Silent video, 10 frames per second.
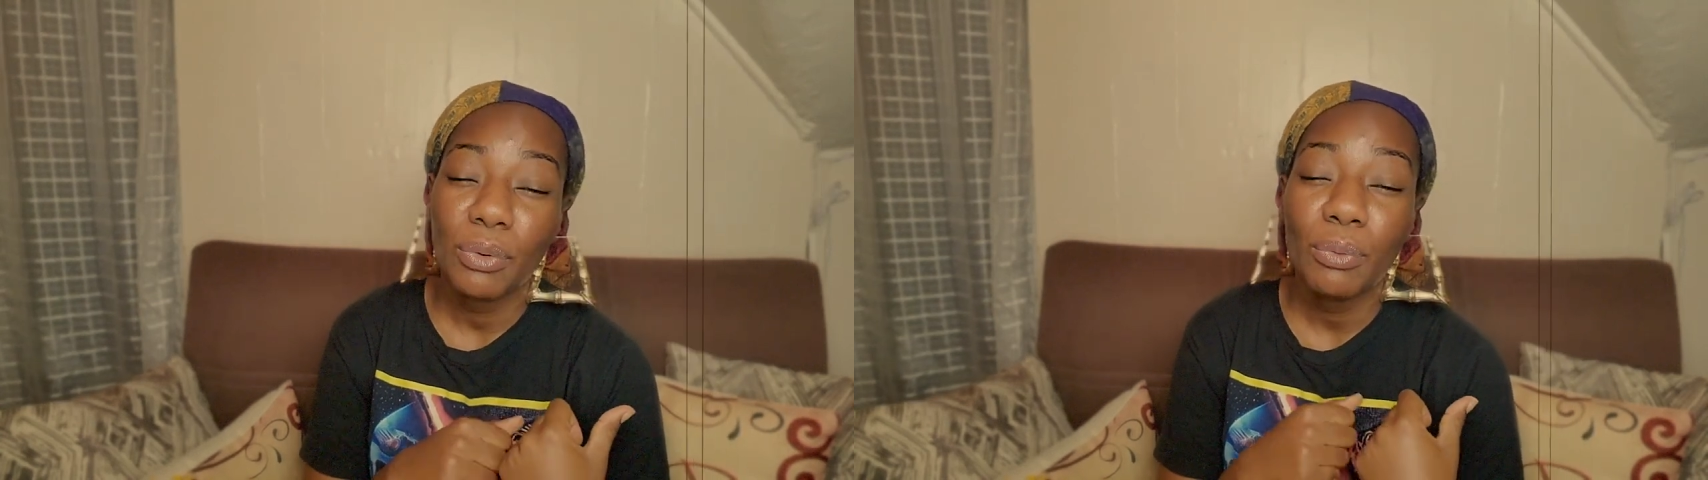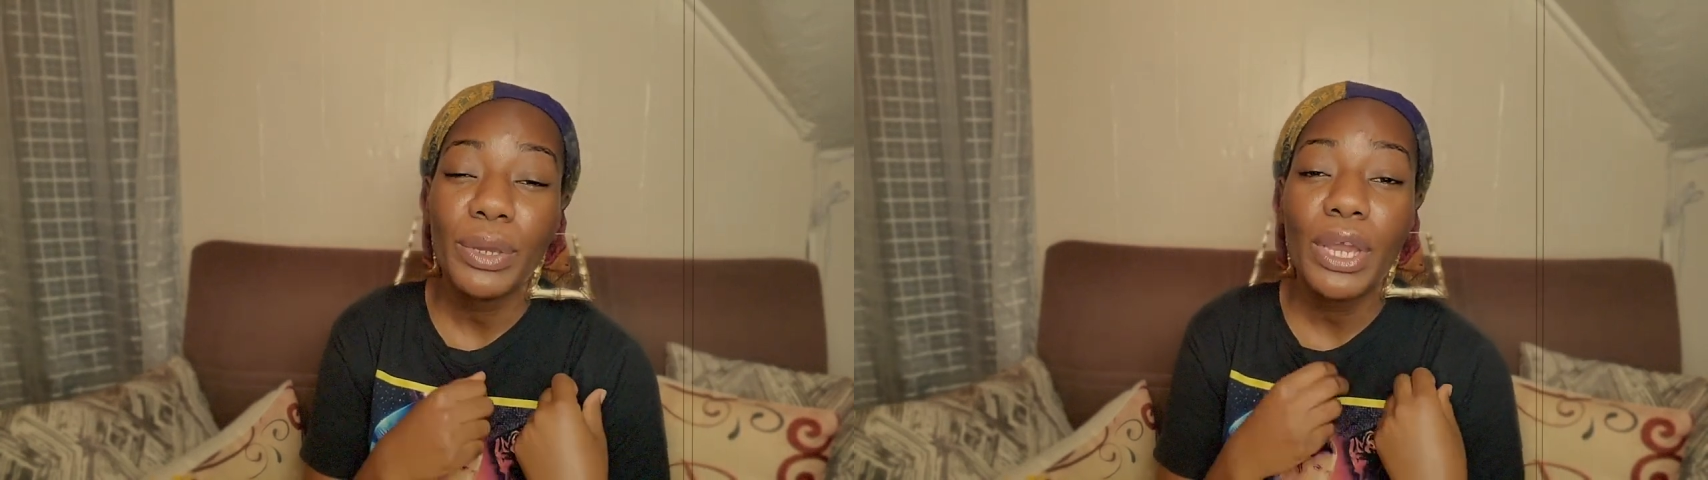
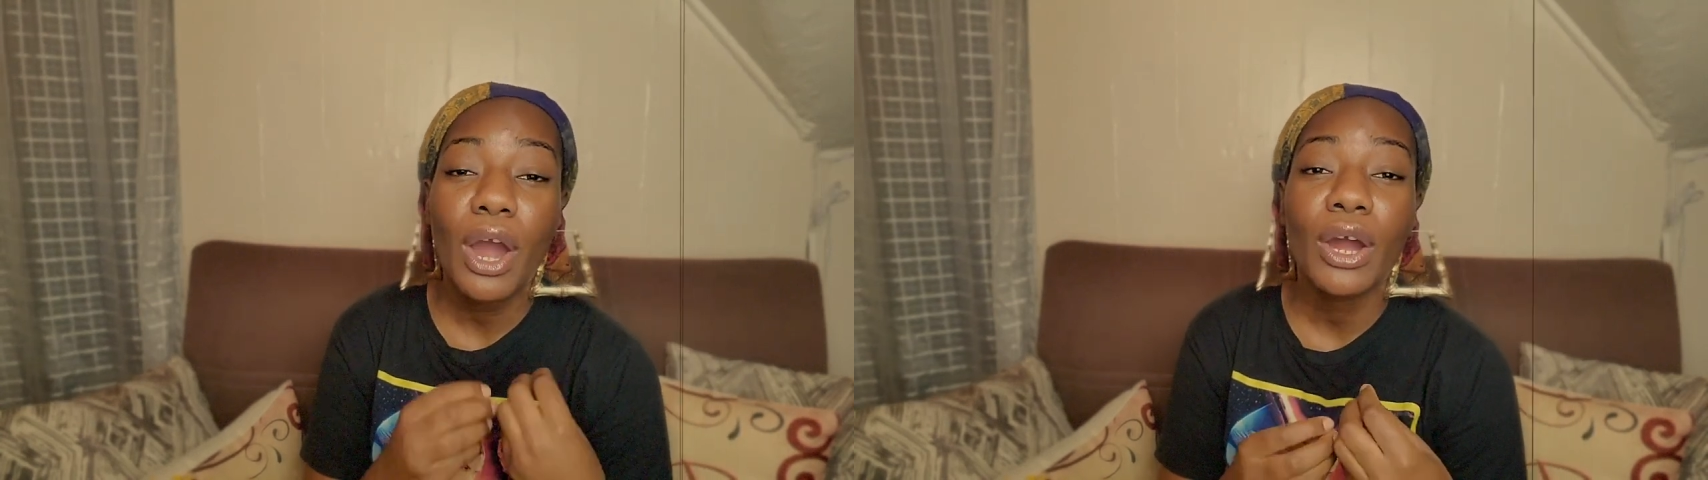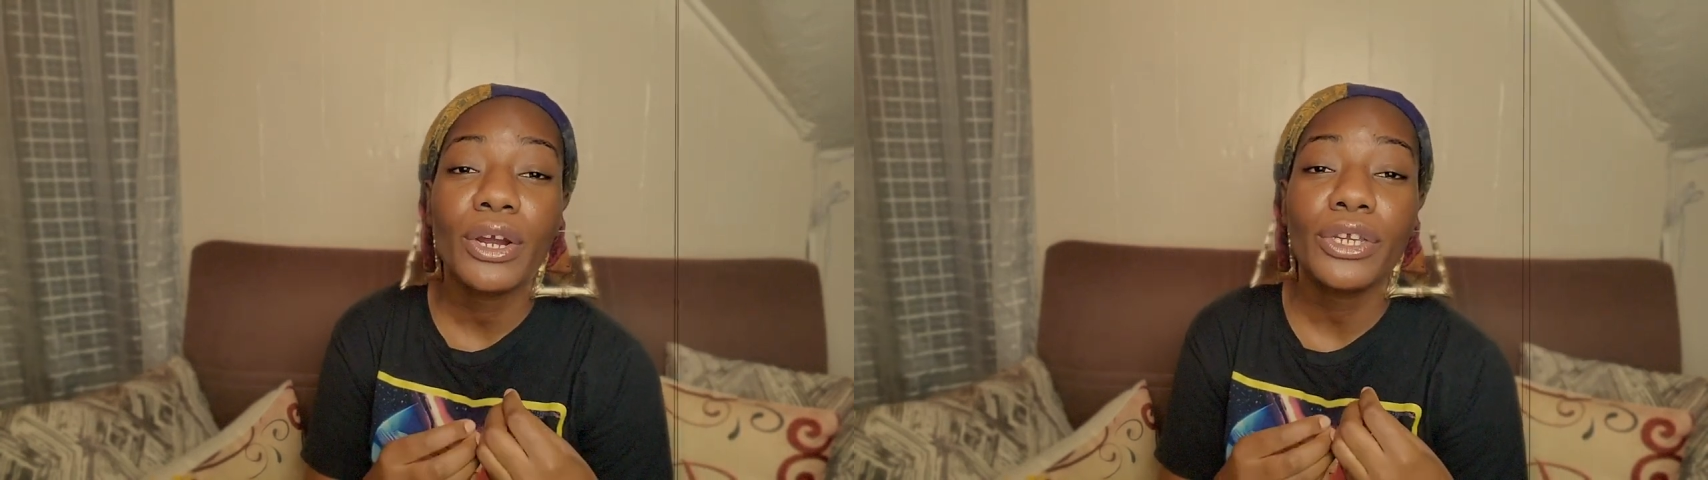We
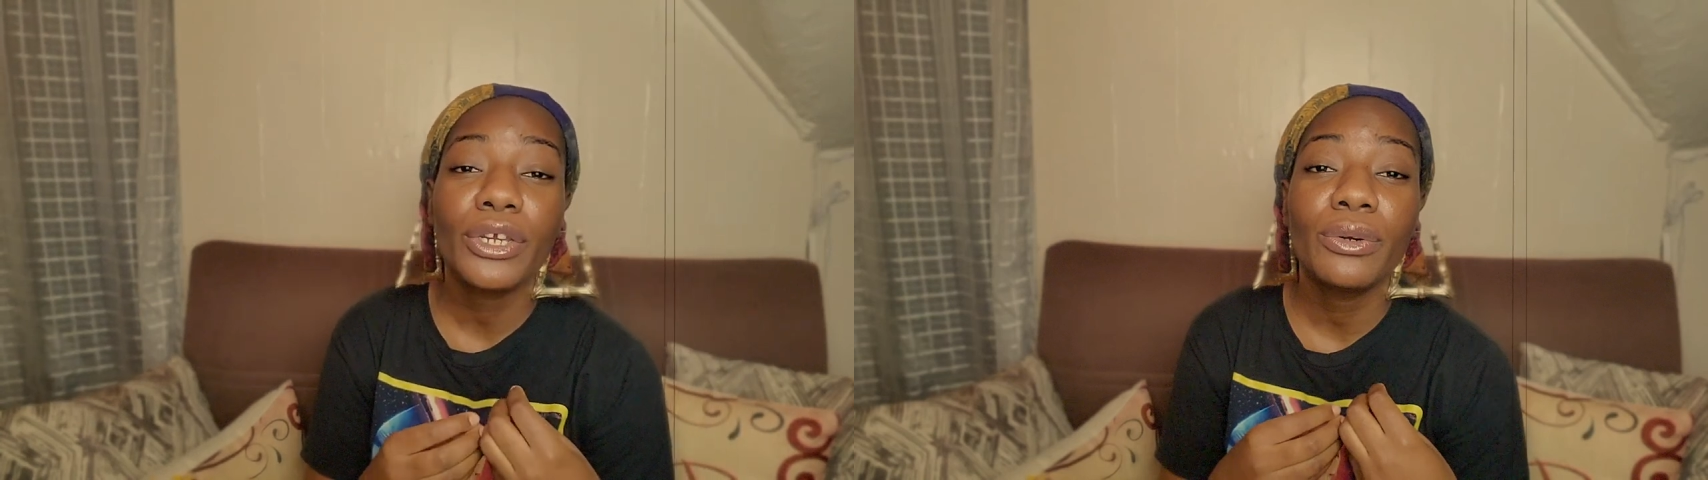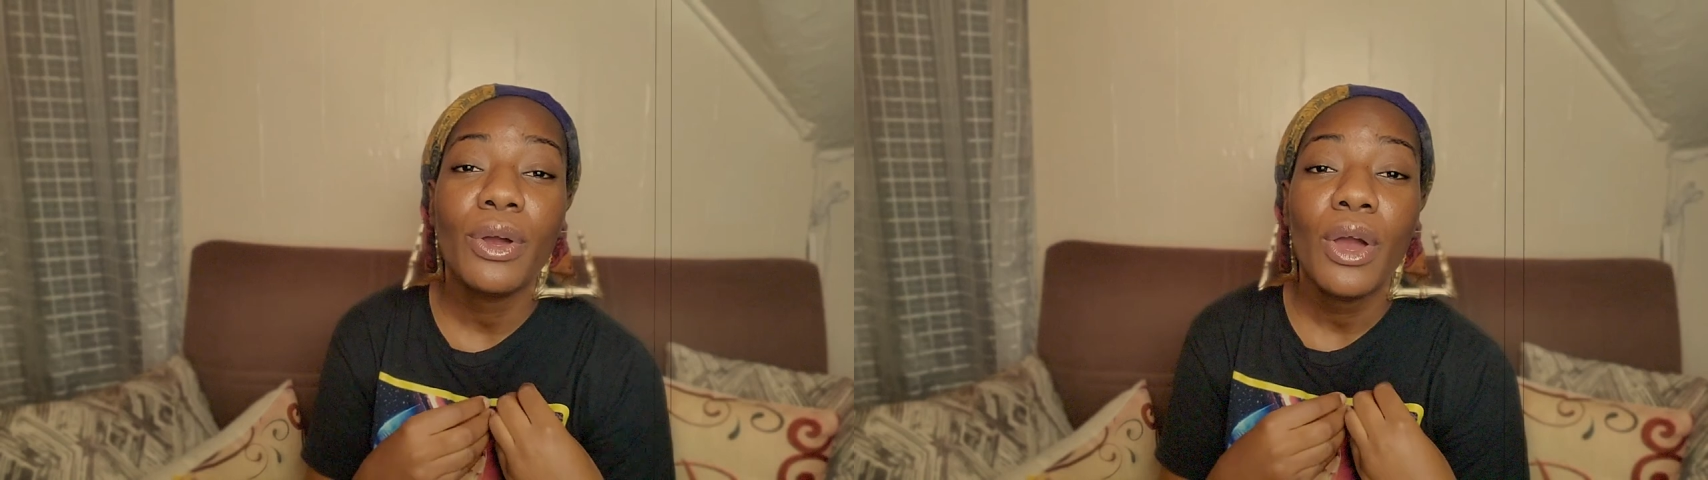argue